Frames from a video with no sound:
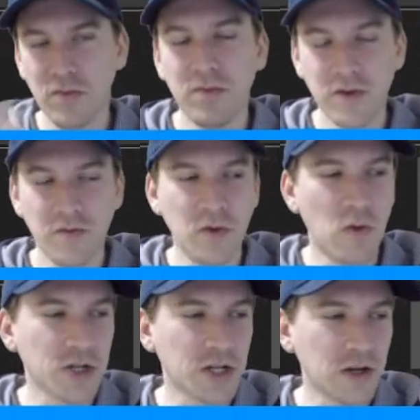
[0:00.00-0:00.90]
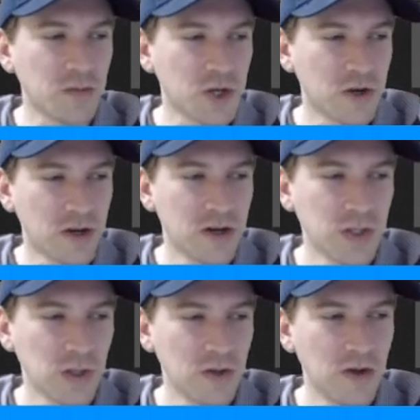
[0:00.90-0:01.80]
been watching, I'm sure,
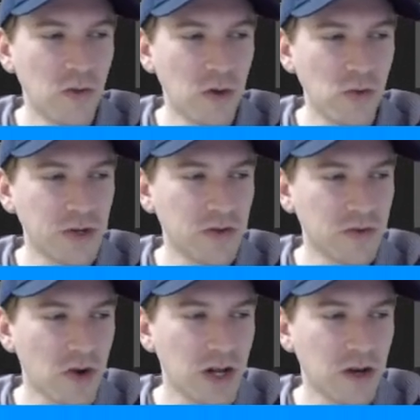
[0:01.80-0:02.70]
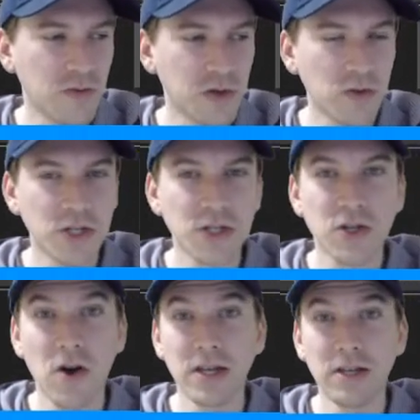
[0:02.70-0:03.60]
so you know what we're doing right now, but we're just
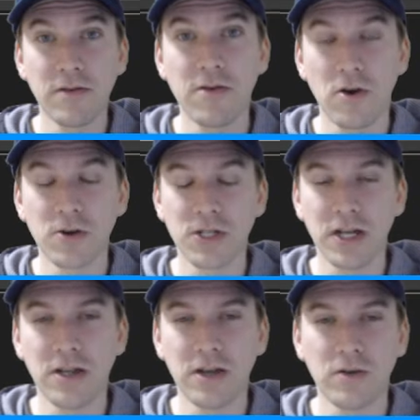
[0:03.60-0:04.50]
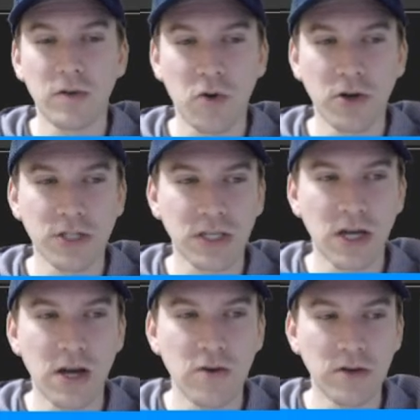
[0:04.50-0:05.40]
trying a different art style out with Project
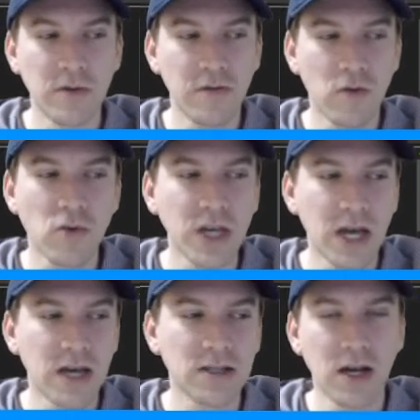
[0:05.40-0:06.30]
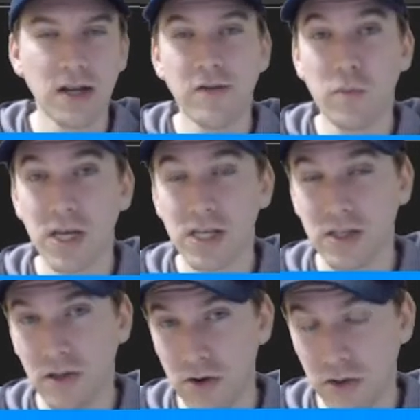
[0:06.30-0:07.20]
Skyring. Before we had kind of a
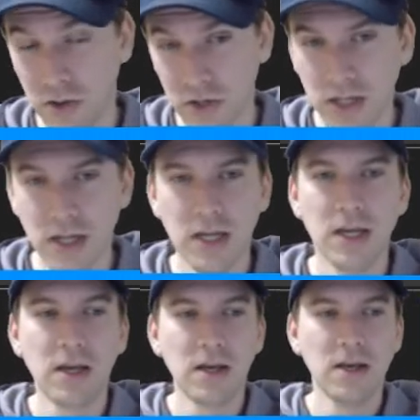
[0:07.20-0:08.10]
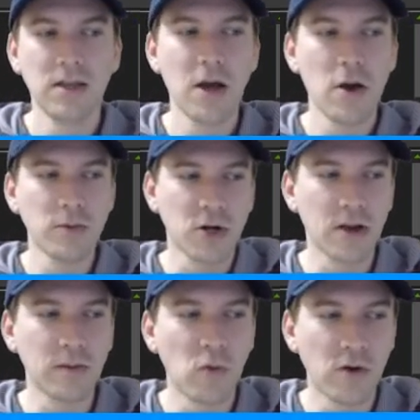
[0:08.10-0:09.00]
pixel art look. Now I'm
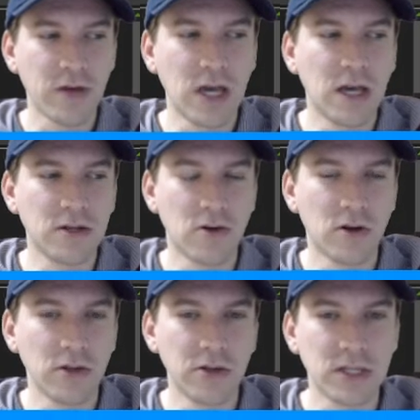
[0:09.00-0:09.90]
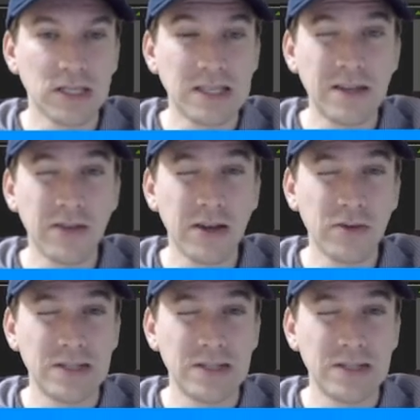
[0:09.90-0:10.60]
trying more of a hand-drawn look to see if that would